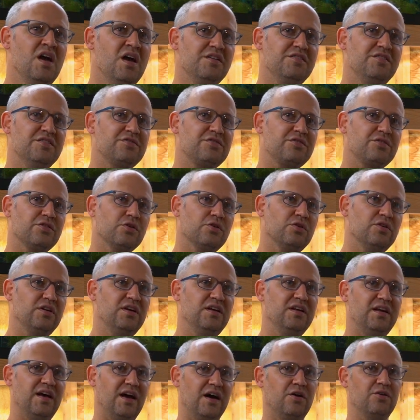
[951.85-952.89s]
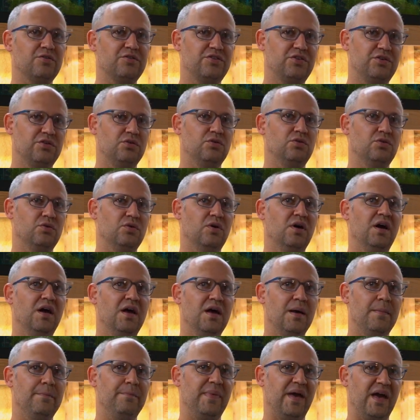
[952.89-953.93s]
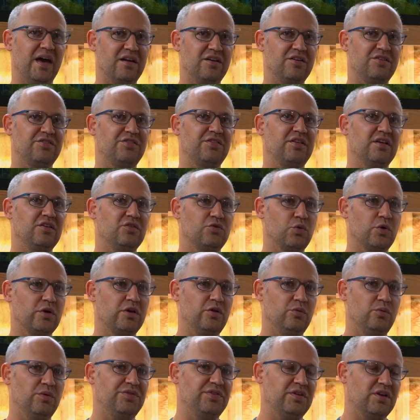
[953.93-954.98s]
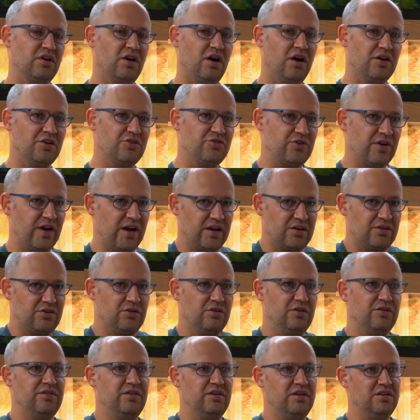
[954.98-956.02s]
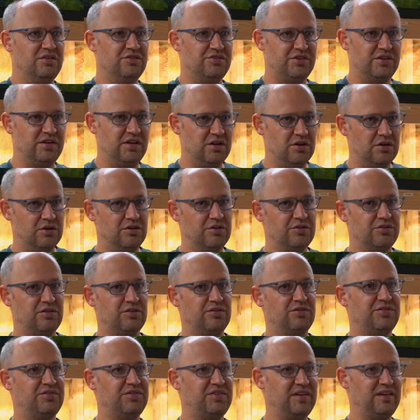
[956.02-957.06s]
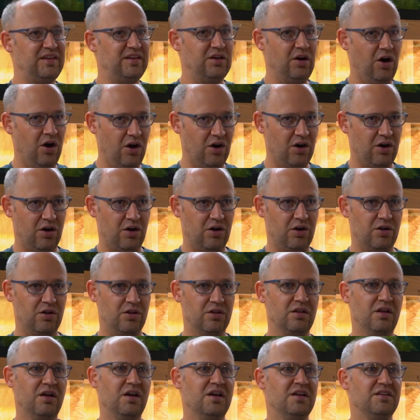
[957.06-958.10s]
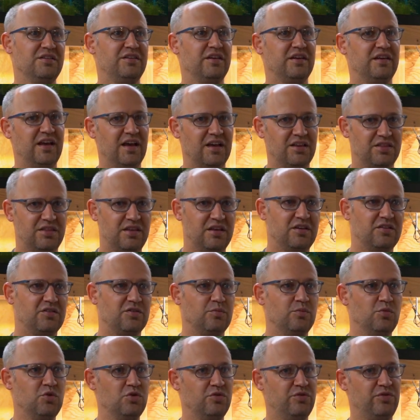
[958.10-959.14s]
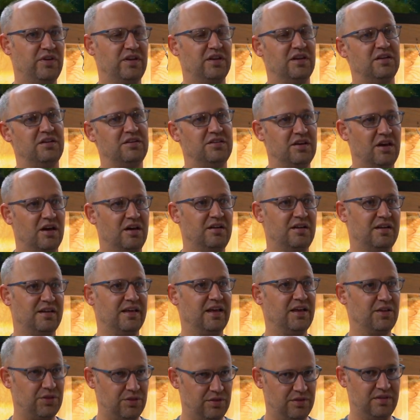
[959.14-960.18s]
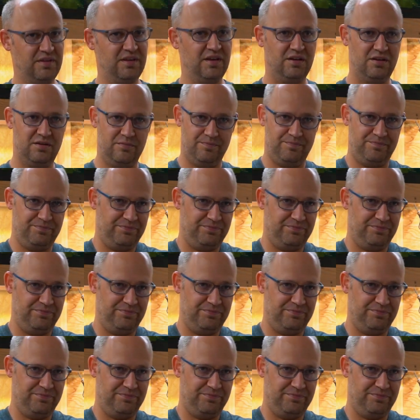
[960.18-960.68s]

just learning how to manage things, working with the contractor and the engineers and City Hall to get things moving and done and get